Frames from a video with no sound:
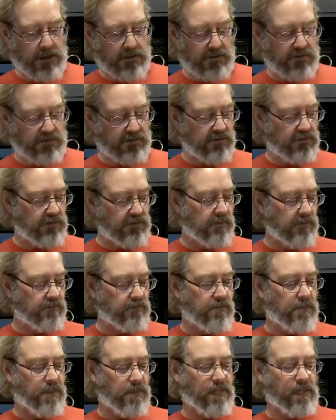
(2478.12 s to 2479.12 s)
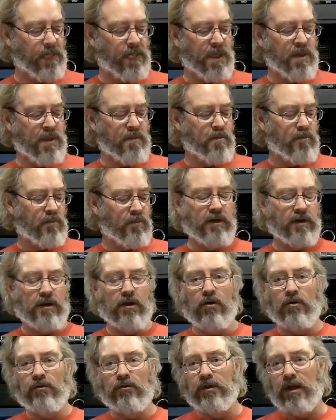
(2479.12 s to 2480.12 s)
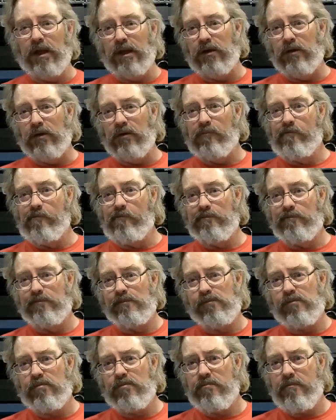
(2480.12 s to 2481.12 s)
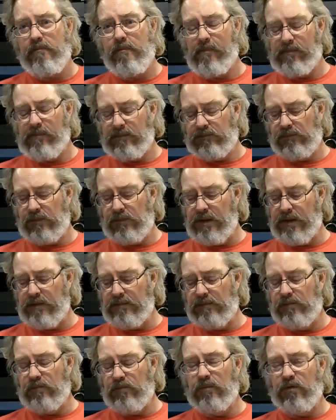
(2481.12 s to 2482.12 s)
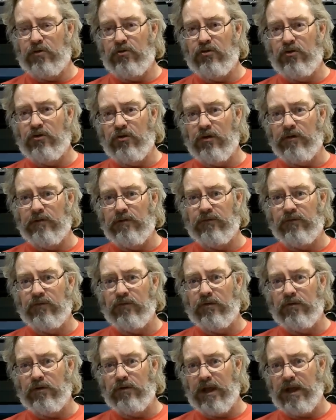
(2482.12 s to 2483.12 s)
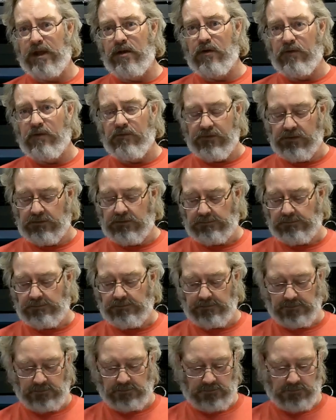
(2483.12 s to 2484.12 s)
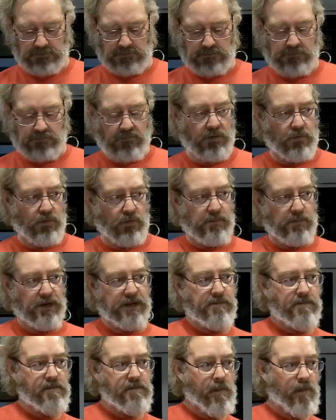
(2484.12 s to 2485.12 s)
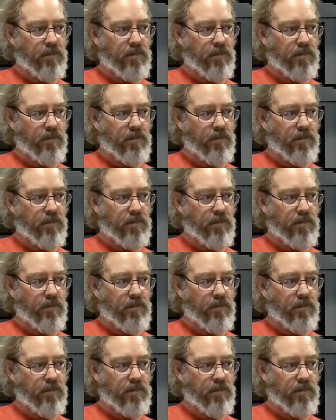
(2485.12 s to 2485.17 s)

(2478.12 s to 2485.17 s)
this is the all-nighter like cure for hangover. Want a bite?